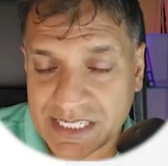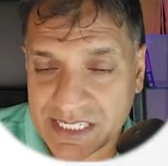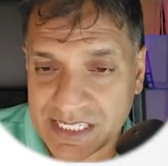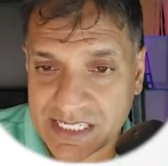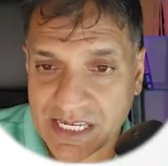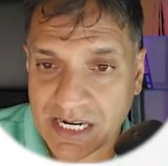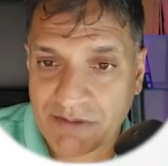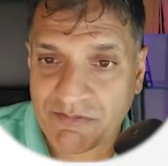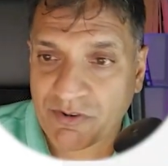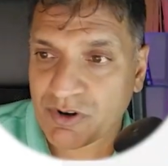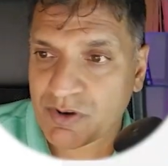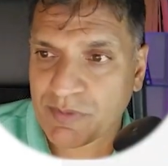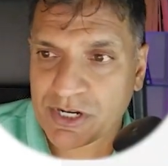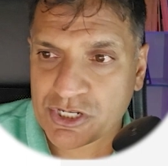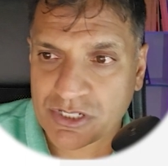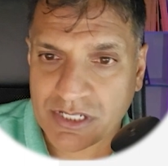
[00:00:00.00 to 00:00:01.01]
is set up very
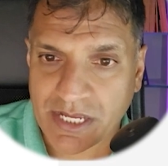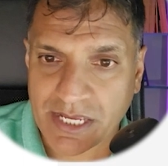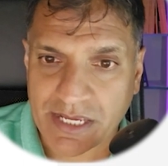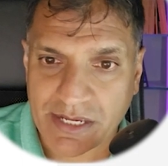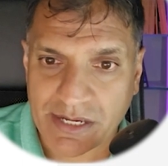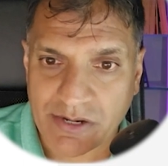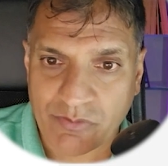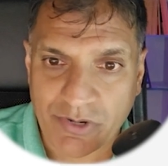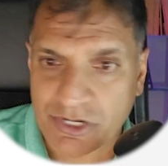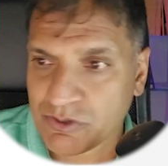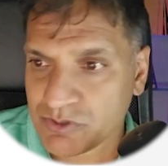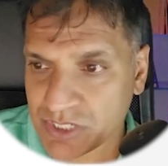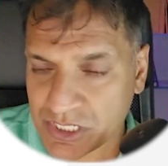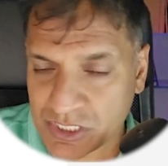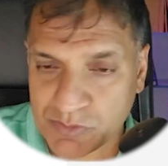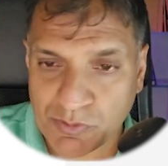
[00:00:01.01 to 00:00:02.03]
much like Windows
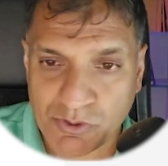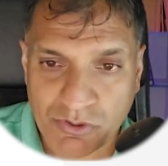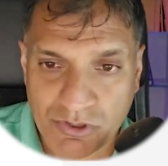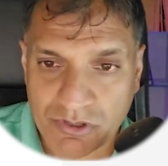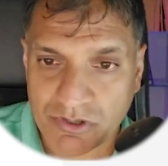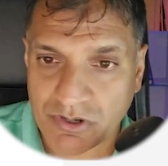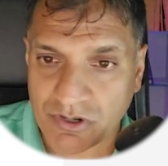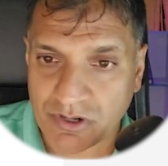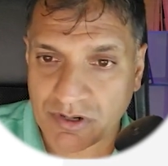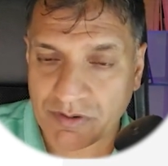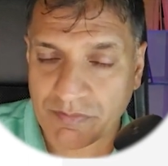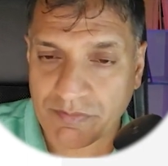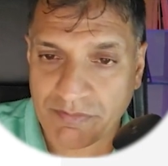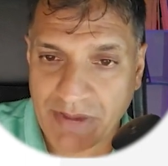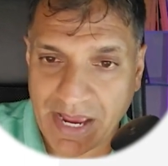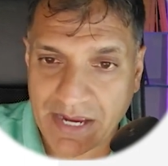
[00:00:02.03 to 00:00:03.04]
Explorer or
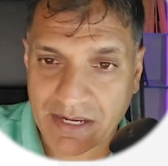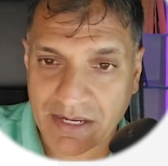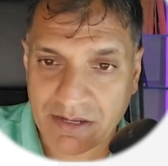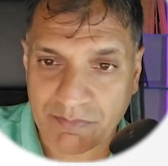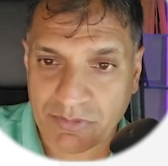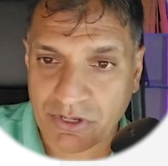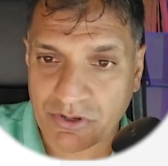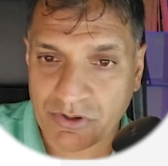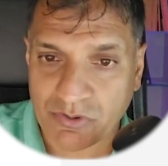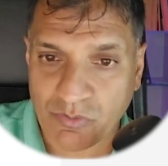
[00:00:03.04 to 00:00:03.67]
Mac computer,